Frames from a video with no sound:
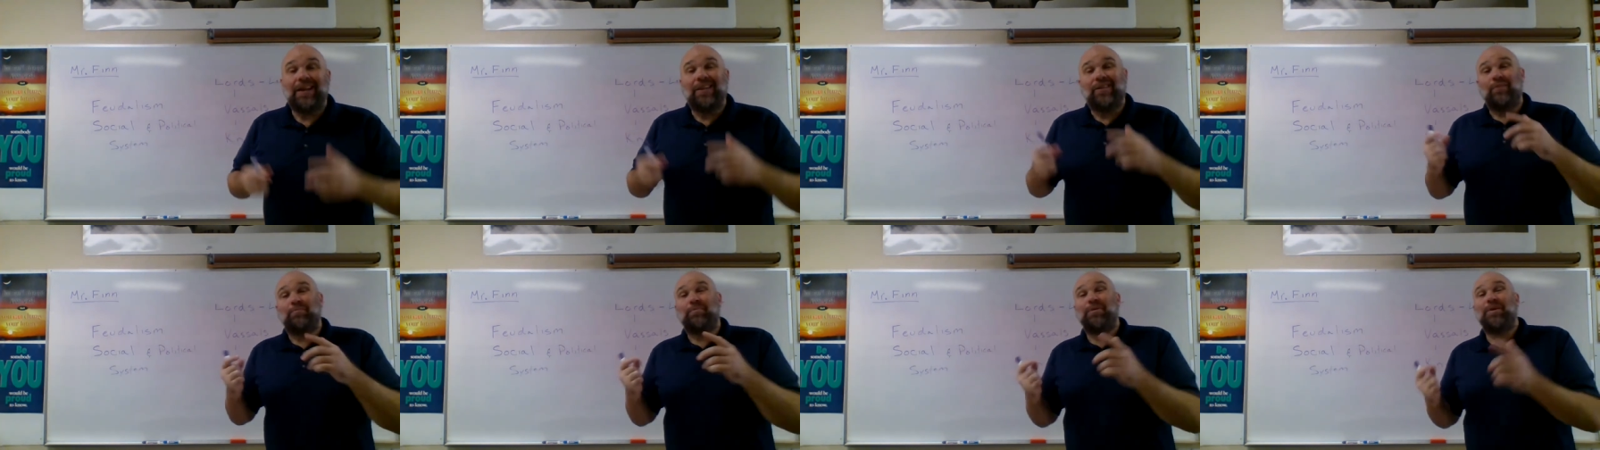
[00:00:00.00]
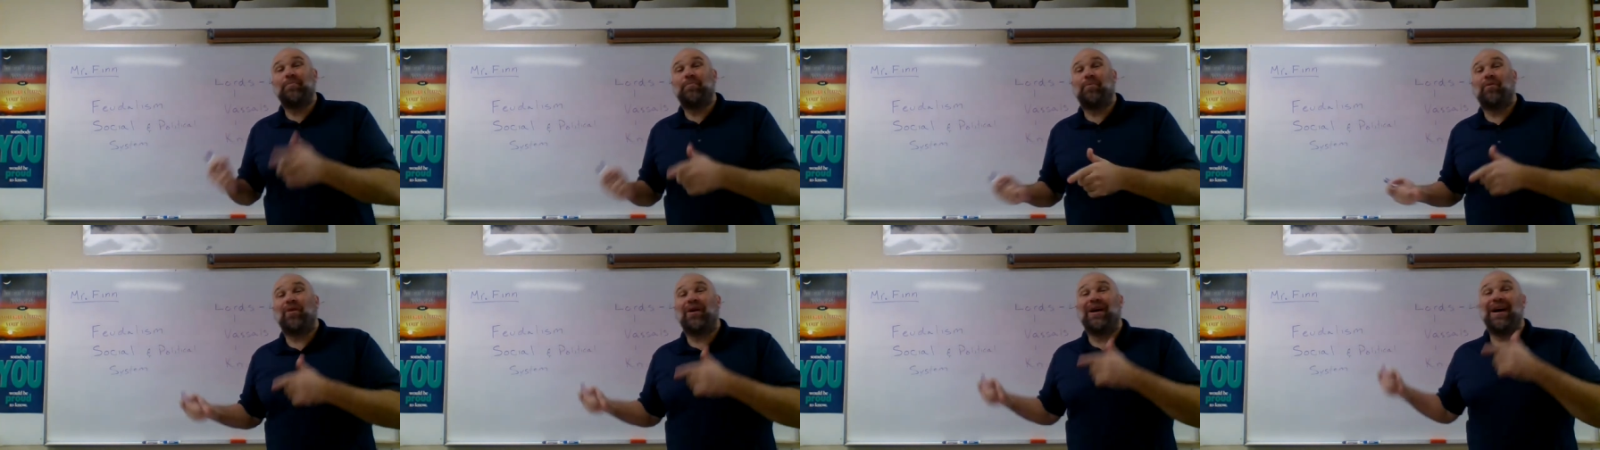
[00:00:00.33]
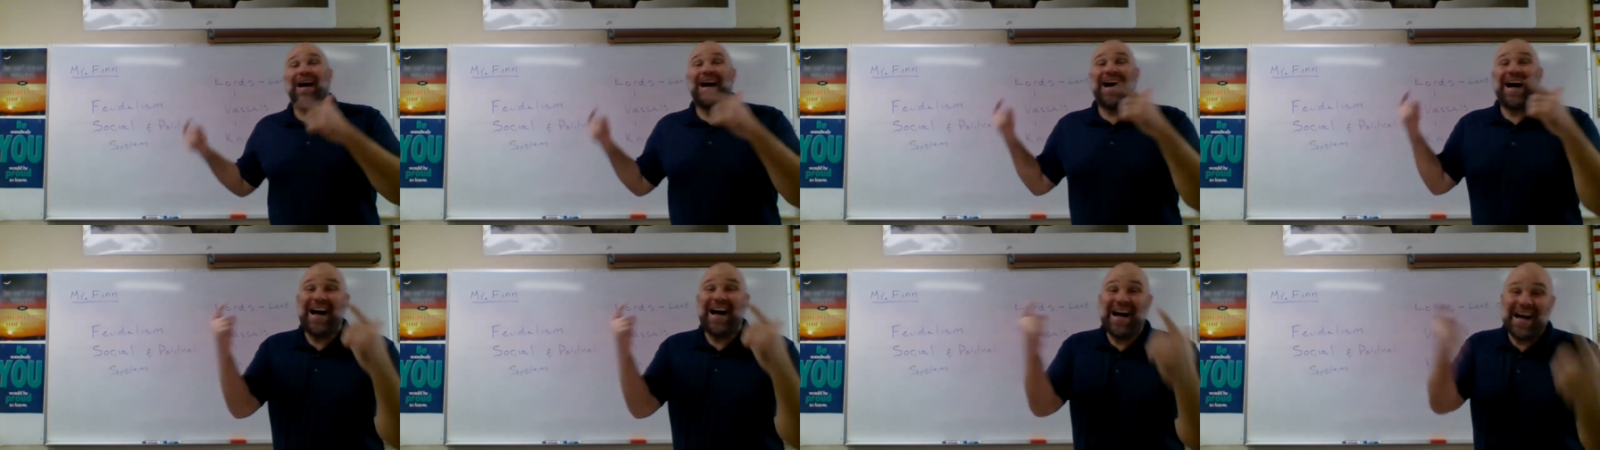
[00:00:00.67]
The people
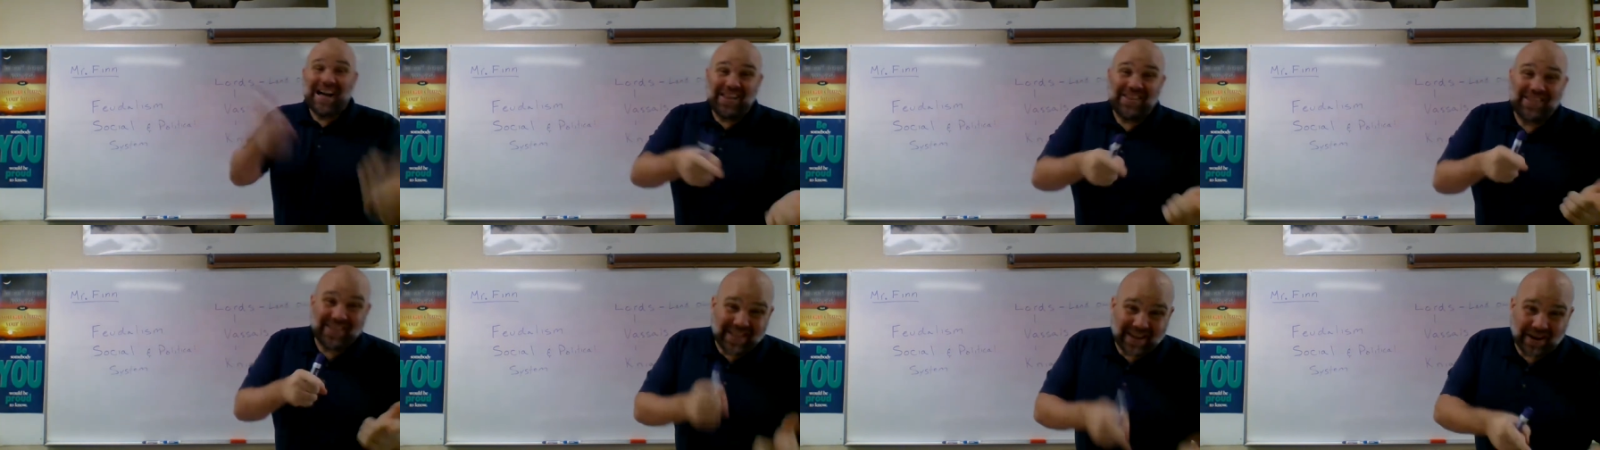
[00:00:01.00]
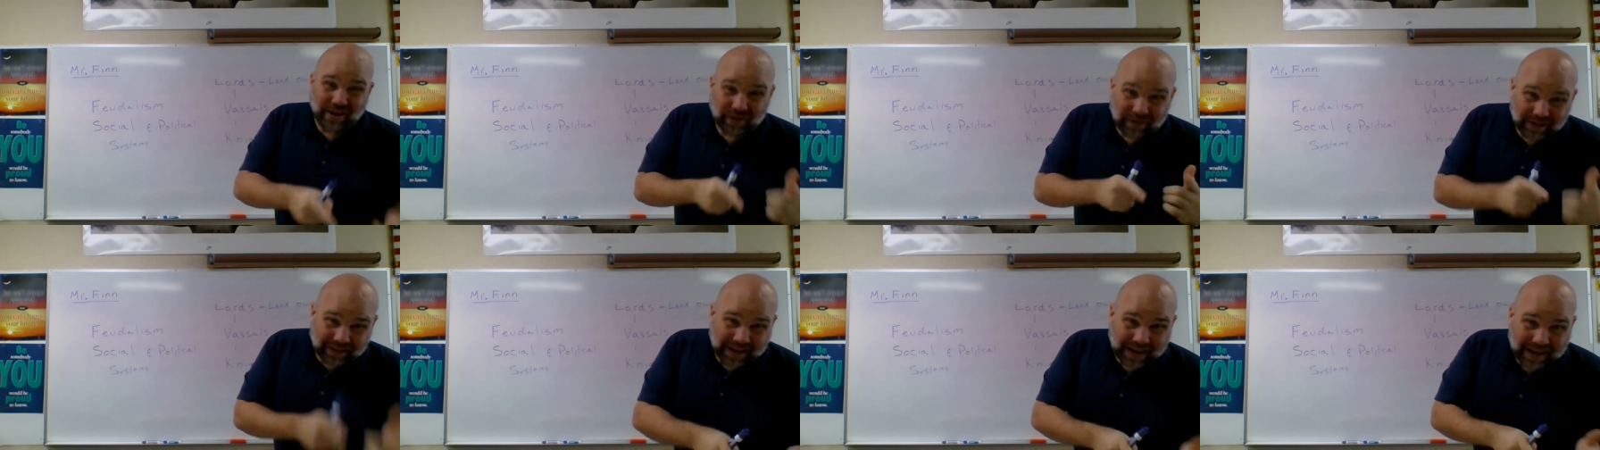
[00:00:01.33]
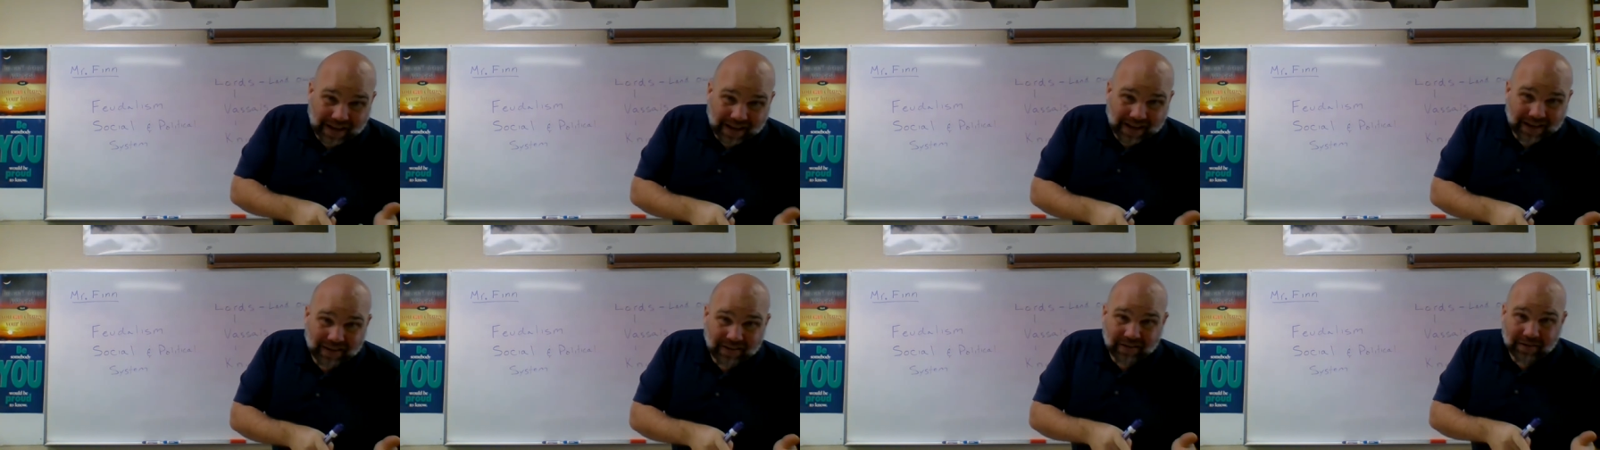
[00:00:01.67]
on their
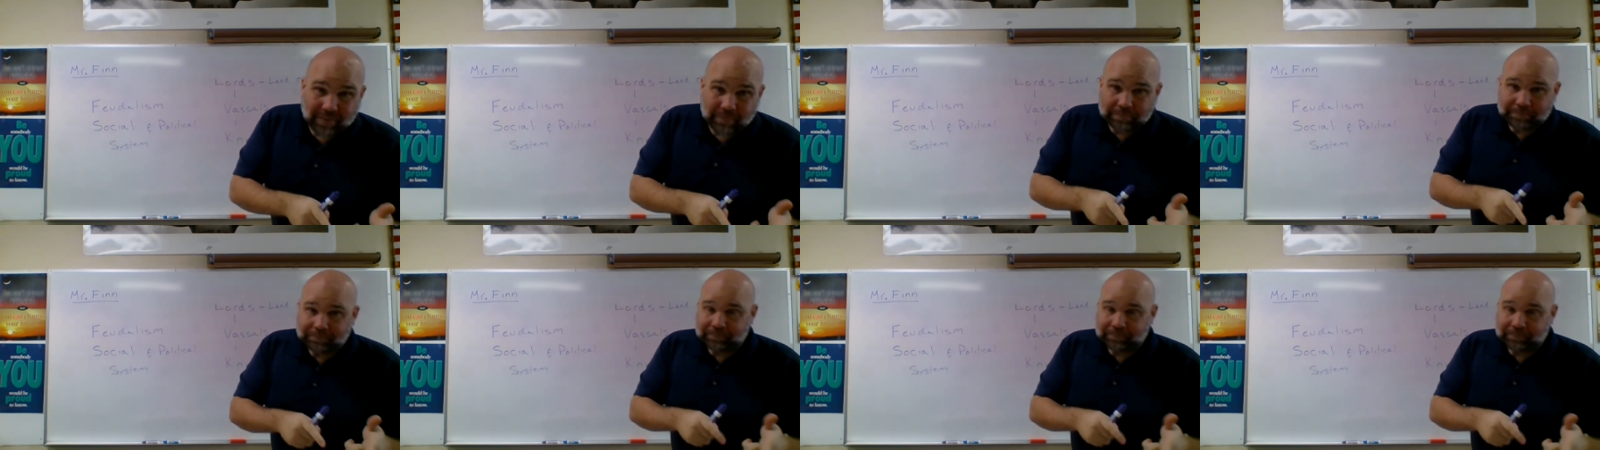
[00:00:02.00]
land